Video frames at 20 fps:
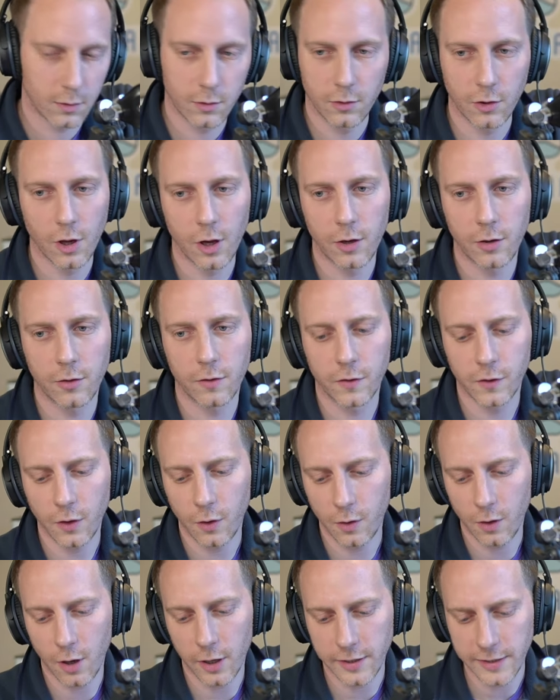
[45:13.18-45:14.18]
No,
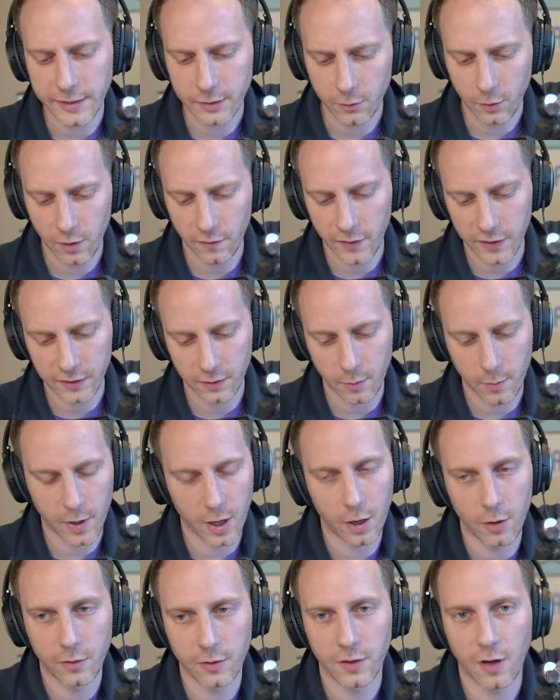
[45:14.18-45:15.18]
so I did all of this on my
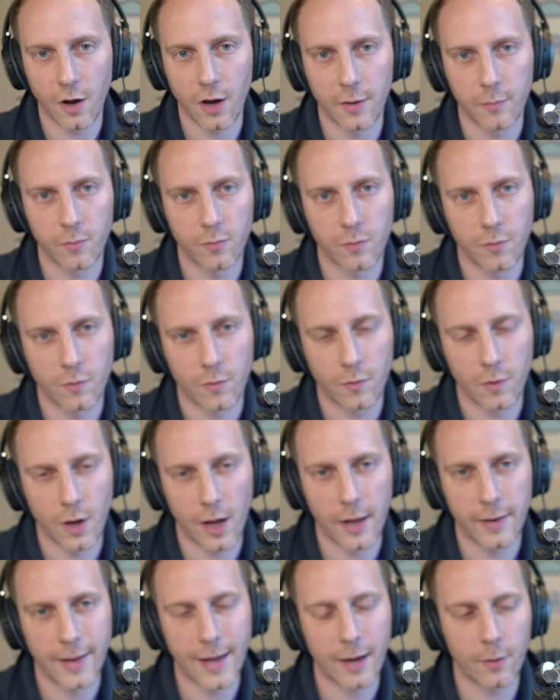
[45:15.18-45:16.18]
own time,
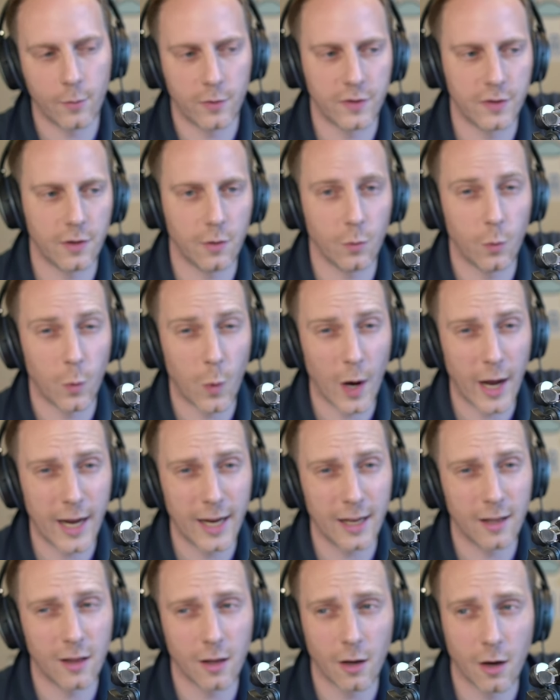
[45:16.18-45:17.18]
and that was the
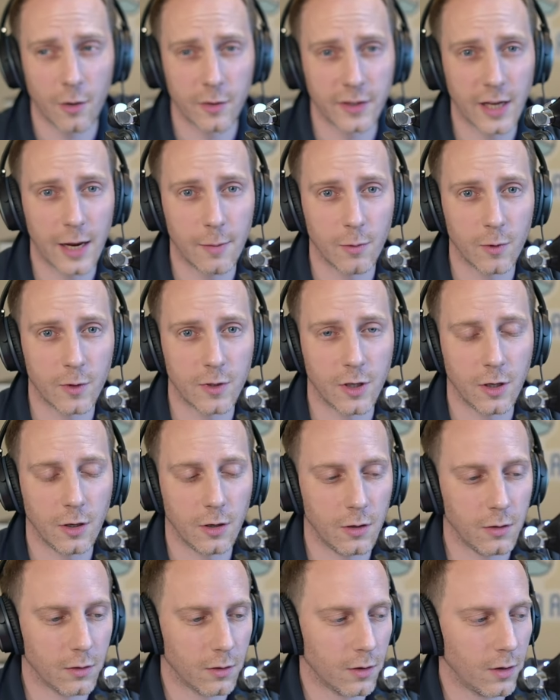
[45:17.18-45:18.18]
way that I was able
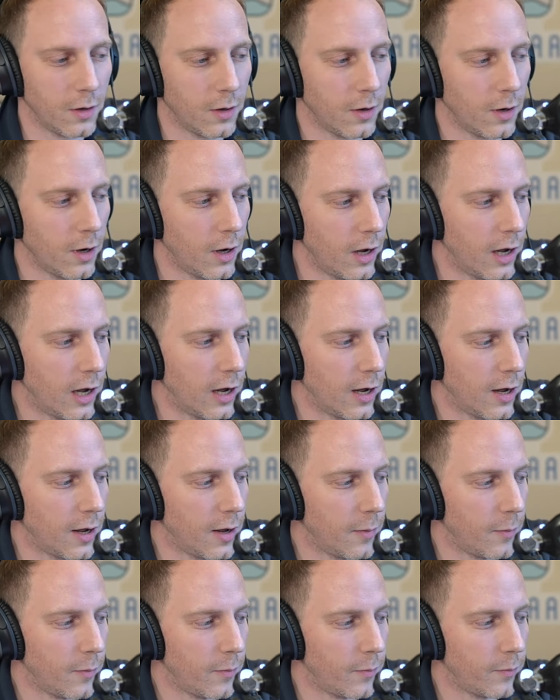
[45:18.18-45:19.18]
to.
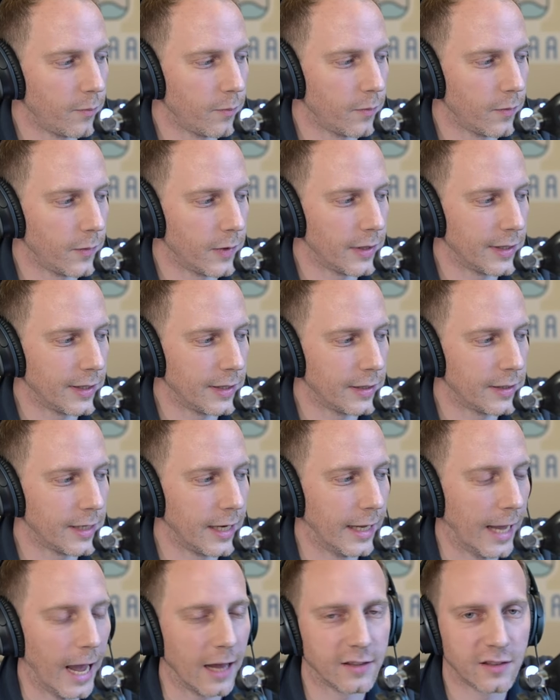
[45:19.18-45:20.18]
Um, to
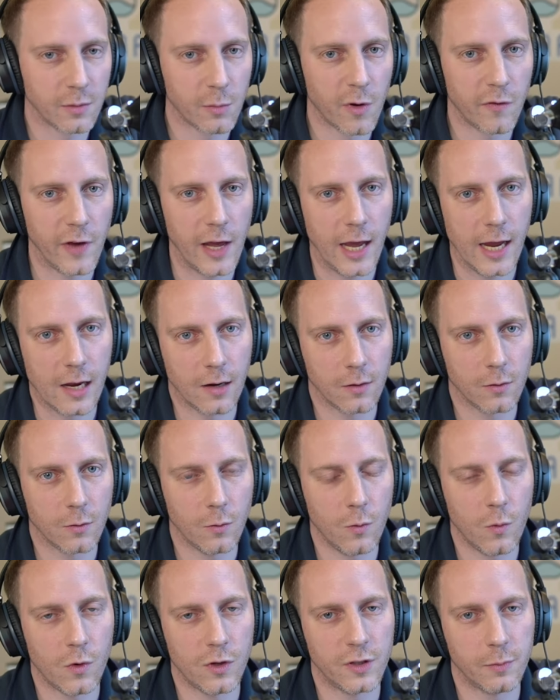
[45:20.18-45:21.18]
get some of it in
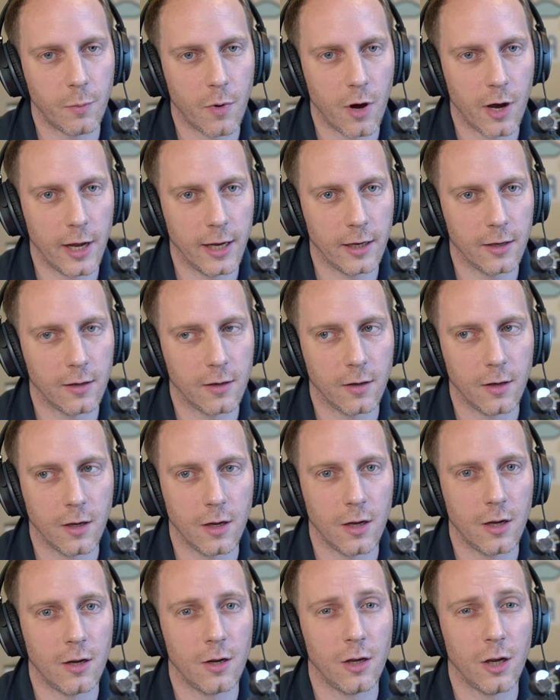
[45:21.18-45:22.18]
was by
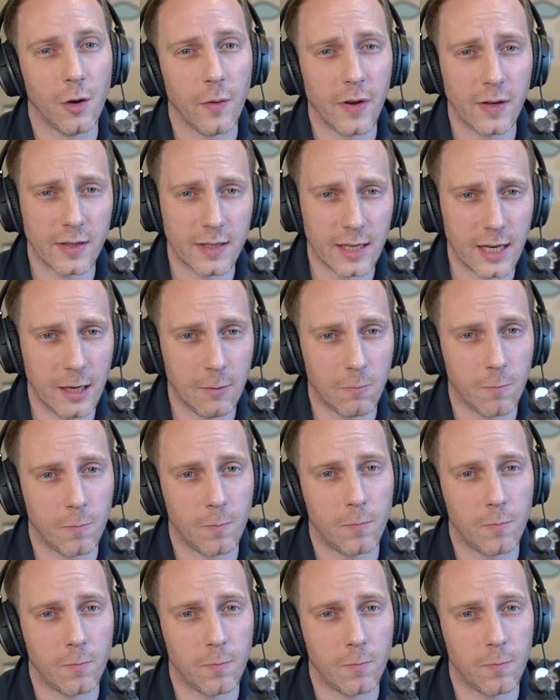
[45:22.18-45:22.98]
going deep